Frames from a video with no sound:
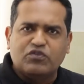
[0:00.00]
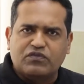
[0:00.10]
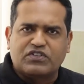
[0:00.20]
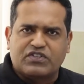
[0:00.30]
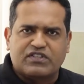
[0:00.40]
of
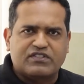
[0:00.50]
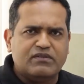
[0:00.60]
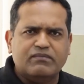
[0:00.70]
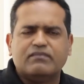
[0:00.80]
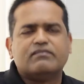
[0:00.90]
the
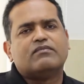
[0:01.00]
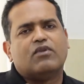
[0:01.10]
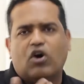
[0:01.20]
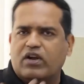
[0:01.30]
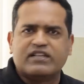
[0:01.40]
system,
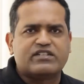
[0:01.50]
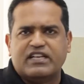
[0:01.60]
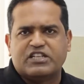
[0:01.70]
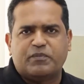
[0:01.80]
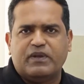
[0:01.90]

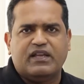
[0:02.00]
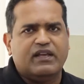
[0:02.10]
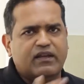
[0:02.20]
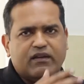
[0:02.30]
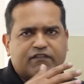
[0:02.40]
honestly
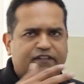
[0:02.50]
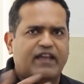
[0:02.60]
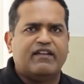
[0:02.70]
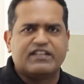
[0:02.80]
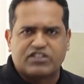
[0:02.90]
speaking,
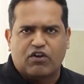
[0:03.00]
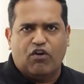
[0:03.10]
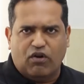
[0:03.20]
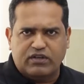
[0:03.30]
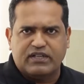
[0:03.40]
varies a
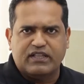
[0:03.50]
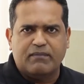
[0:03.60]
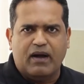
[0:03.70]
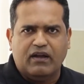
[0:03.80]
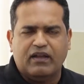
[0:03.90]
lot in the
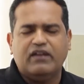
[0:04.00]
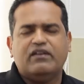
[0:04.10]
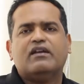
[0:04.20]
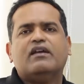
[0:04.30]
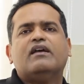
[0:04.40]

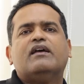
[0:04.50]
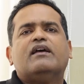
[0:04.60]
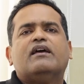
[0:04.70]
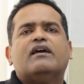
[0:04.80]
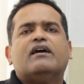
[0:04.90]
market.
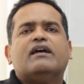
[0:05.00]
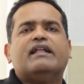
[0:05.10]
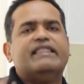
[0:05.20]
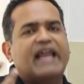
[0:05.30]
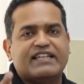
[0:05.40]

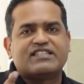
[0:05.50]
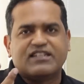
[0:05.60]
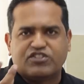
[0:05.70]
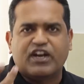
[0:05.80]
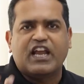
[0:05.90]
And that's
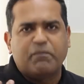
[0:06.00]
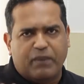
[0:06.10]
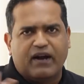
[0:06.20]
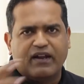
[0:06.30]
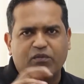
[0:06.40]
the tricky
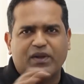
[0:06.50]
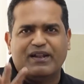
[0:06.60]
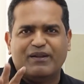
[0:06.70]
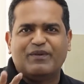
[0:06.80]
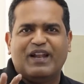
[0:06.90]
part, and
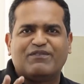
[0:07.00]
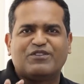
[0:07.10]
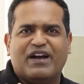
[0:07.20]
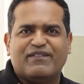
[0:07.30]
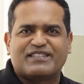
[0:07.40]
we'll have
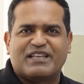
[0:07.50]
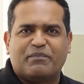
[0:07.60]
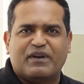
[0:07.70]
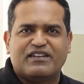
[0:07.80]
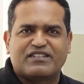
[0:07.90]
to have a
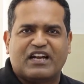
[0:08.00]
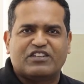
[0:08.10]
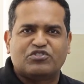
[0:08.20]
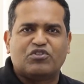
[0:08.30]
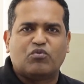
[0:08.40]
separate
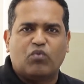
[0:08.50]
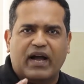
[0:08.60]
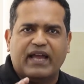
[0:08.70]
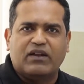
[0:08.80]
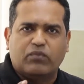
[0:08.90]
discussion on
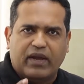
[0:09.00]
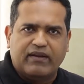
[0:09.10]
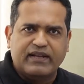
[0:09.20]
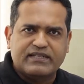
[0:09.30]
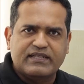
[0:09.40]
why it
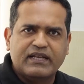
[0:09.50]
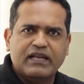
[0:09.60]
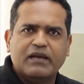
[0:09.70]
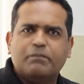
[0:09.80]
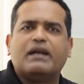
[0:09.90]
varies.
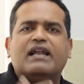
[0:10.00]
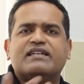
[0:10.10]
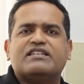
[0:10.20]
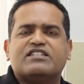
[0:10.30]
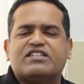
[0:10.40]
But
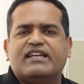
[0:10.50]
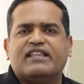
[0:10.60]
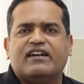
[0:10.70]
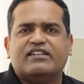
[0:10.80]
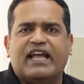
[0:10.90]
let's just say
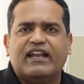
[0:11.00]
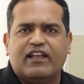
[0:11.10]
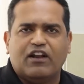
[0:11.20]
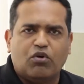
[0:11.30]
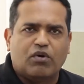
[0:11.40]
that a 10
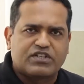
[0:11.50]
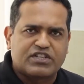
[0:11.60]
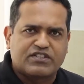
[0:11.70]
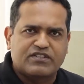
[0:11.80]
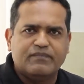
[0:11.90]
kilowatt
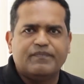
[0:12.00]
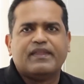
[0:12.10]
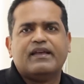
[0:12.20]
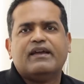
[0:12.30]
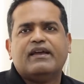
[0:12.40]

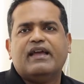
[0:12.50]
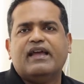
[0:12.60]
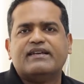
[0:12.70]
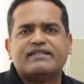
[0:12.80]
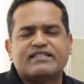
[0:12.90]
system
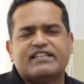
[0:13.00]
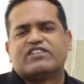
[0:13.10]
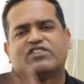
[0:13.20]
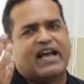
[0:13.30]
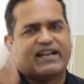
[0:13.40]
is
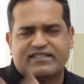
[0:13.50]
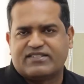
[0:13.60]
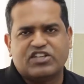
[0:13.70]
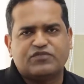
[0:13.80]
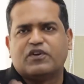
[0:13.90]
6
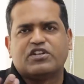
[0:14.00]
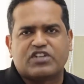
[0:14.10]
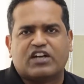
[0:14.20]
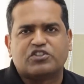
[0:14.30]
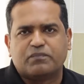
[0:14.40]
lakhs, just for
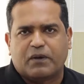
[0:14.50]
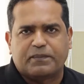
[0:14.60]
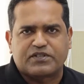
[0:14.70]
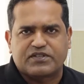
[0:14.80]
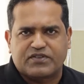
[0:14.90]
discussion
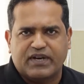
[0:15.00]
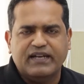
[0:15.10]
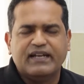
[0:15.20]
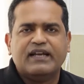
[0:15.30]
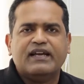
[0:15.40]
purposes, right?